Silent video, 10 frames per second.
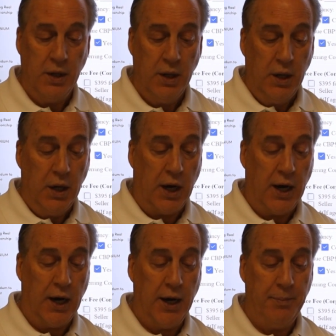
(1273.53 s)

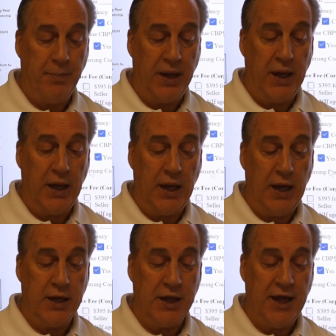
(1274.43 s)

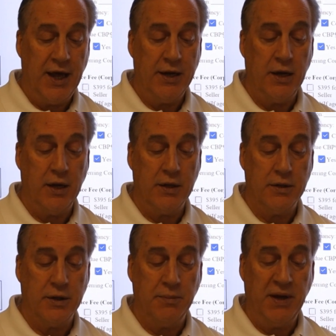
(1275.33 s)
And then
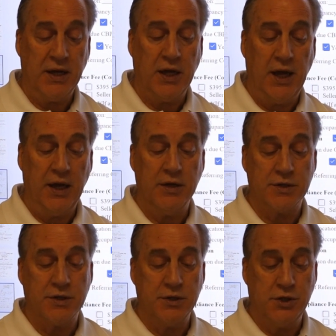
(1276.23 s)
the big key
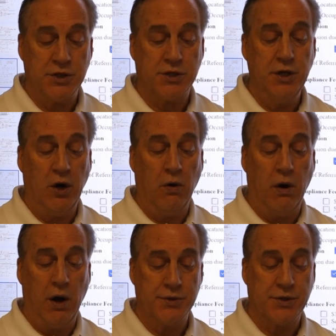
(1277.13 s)
is just know
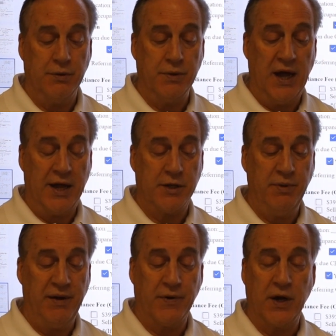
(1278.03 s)
also, not to
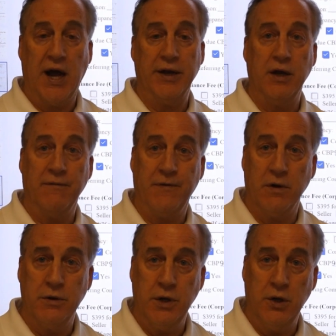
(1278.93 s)
be forgotten, if
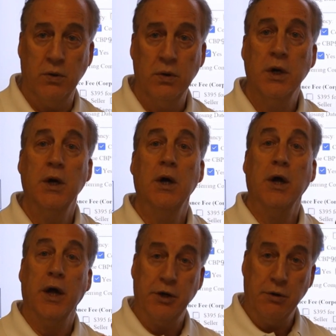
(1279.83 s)
you're new
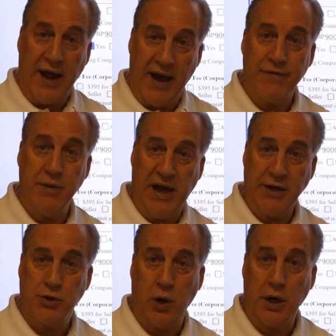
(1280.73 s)
and you have the
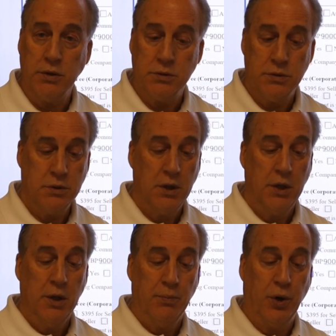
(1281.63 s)
mentor,
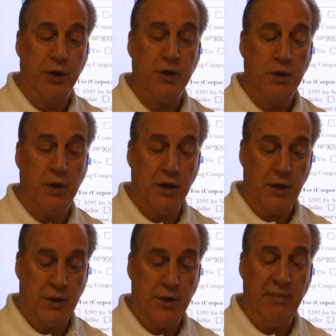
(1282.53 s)
put
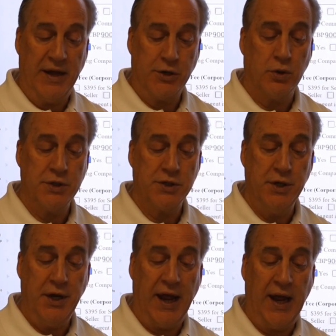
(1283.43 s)
the mentor's
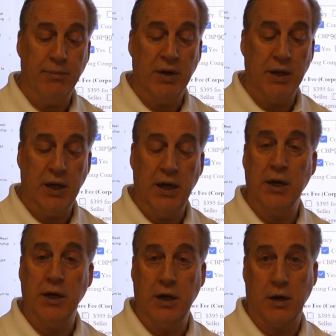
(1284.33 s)
name
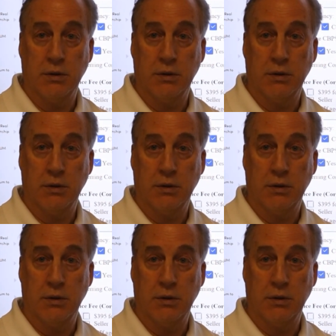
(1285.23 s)
in here.